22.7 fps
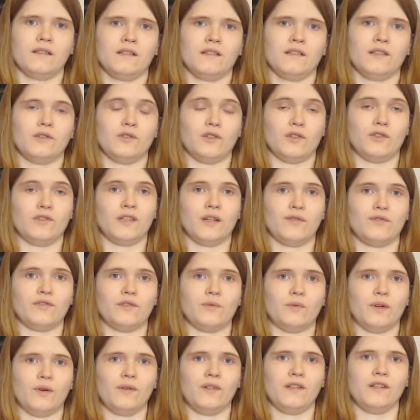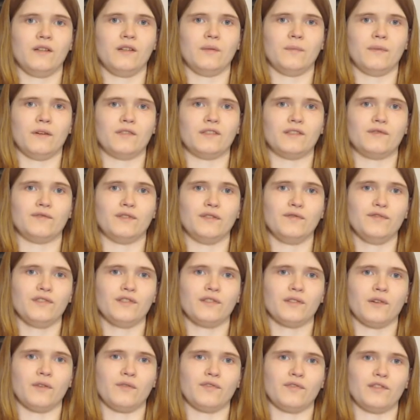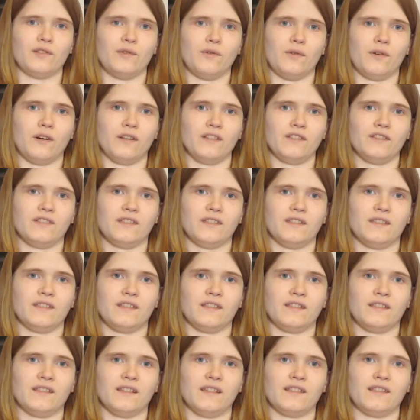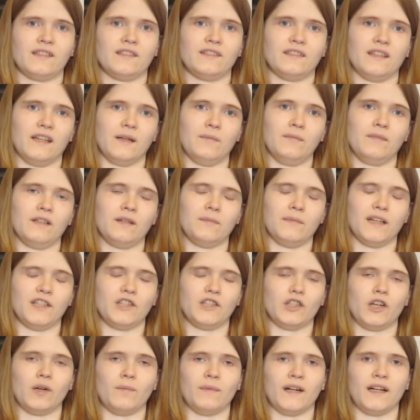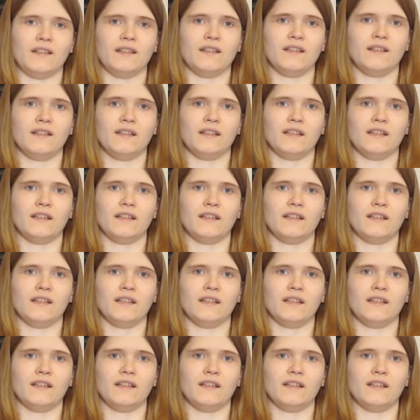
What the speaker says: You don't have to worry about the fifths of the chord since it stays the same in major or minor,